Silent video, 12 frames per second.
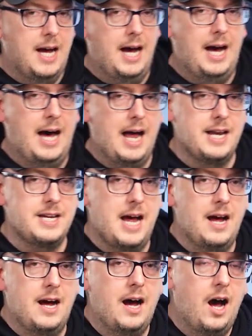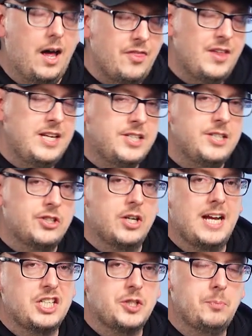And this is going
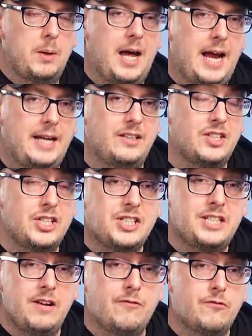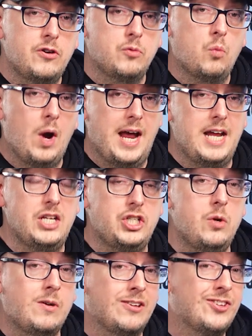to explain the different
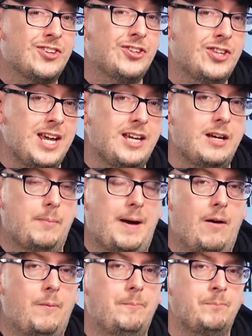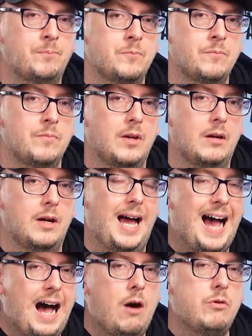ways you can think about
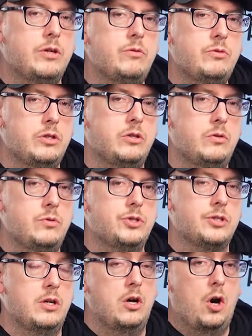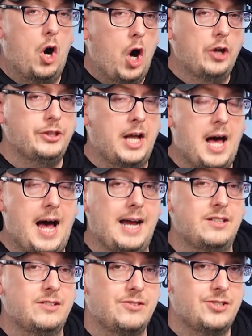how you use
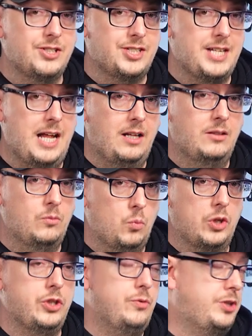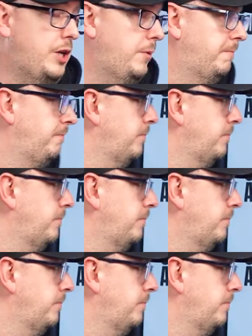online to sell what you do.